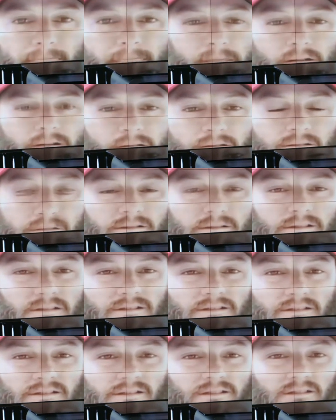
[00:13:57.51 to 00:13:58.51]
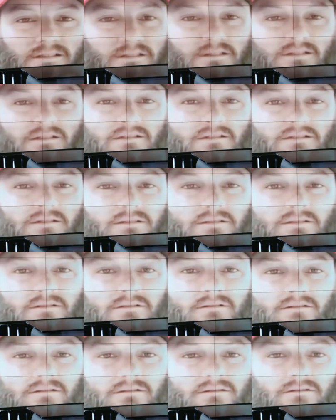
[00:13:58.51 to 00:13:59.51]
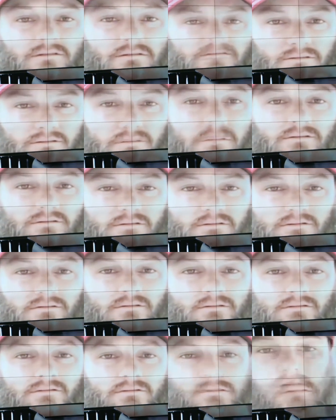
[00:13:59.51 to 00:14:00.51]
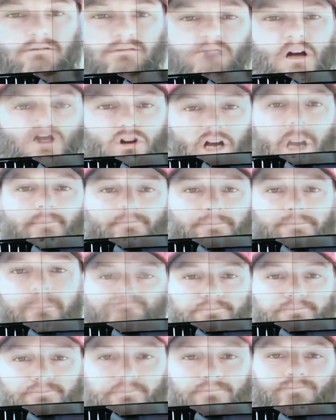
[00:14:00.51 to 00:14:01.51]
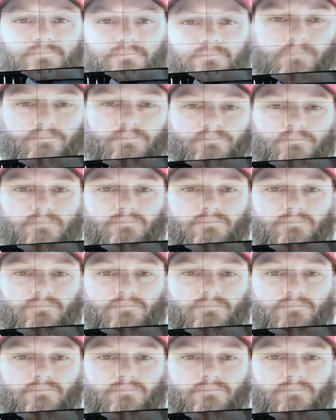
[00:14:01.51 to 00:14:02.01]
themselves. We'll actually show some necklacing, some murders. We'll actually have parental